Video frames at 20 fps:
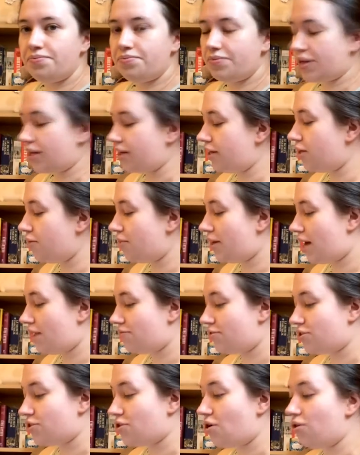And here we have
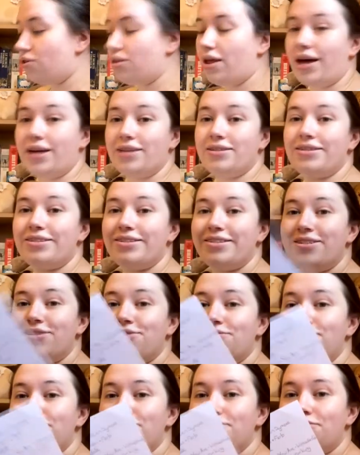the song list
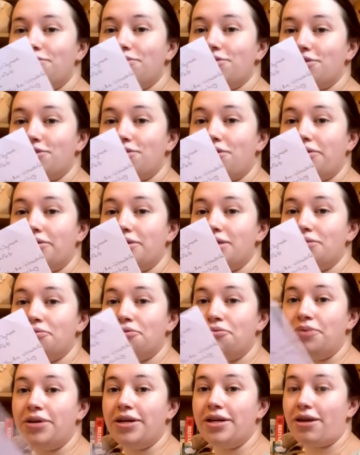for the songs that
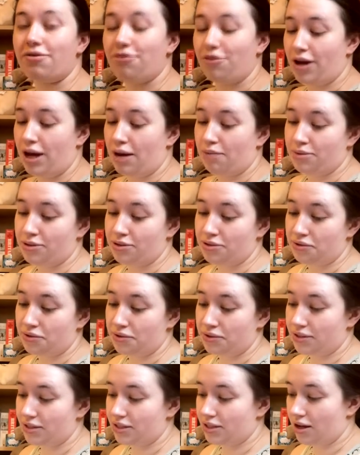would be in every
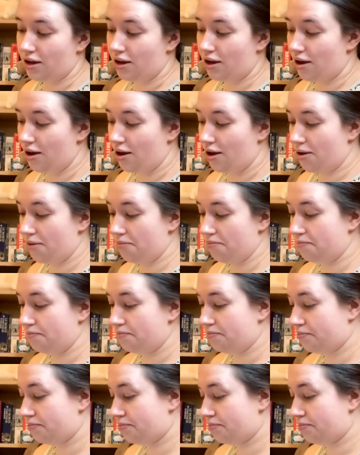episode. The